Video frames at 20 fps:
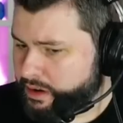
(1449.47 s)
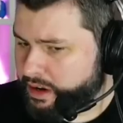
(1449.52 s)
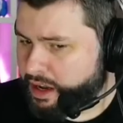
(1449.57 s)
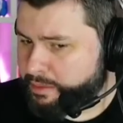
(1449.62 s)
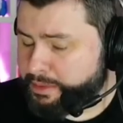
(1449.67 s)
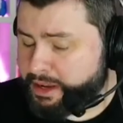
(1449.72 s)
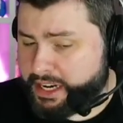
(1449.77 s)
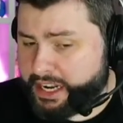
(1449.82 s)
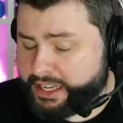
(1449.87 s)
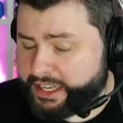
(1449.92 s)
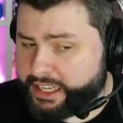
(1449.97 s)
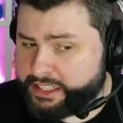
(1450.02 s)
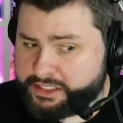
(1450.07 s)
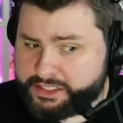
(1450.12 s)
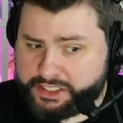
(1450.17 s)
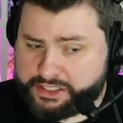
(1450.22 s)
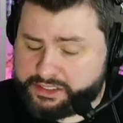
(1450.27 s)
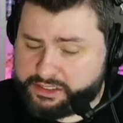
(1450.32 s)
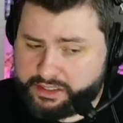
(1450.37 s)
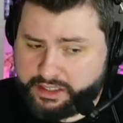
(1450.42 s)
I mean, it's
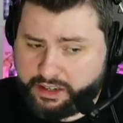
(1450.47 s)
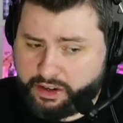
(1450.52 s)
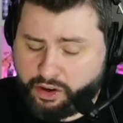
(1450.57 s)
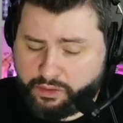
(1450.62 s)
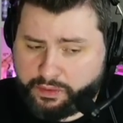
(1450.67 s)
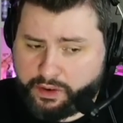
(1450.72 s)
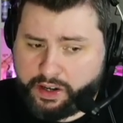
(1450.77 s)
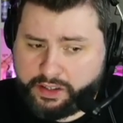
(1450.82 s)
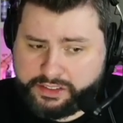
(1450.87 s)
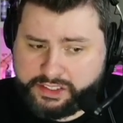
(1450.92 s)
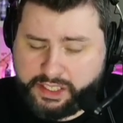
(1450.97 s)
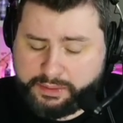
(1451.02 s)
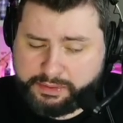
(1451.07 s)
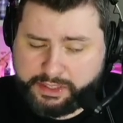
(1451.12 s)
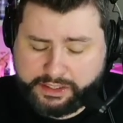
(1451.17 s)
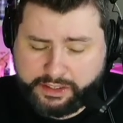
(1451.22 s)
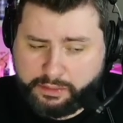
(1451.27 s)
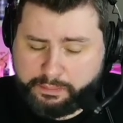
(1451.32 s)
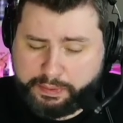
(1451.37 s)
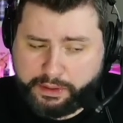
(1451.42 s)
just, overall, it seems
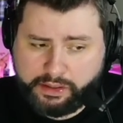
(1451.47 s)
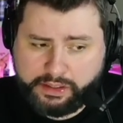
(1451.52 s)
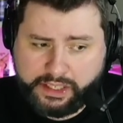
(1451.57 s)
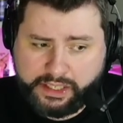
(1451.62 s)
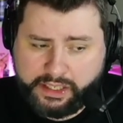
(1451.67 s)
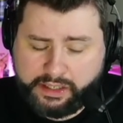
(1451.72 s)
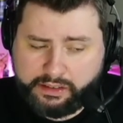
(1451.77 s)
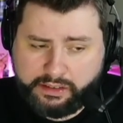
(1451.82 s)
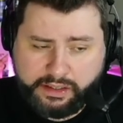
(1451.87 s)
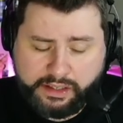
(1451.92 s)
like they're building it